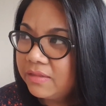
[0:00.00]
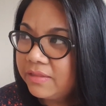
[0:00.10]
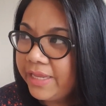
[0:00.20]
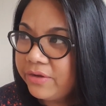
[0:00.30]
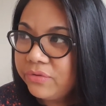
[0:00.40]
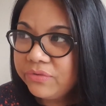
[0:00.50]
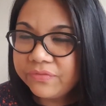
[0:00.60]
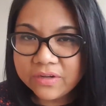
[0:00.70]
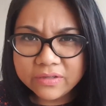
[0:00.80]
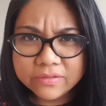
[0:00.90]
Les
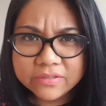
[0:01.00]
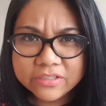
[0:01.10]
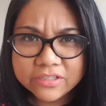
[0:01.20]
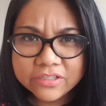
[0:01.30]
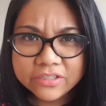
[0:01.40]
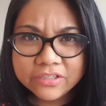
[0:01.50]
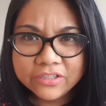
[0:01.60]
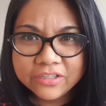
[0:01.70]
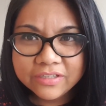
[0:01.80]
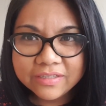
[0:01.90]
Couvents.
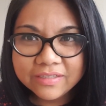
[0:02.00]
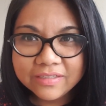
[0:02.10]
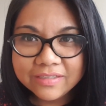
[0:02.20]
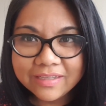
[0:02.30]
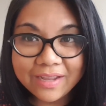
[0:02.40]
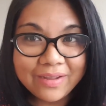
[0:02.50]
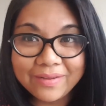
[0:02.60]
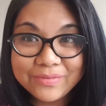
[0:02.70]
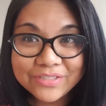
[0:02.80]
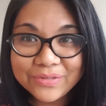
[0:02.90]

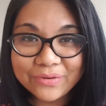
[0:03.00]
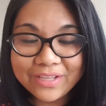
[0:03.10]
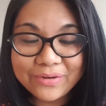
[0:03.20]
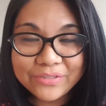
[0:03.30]
I'm just totally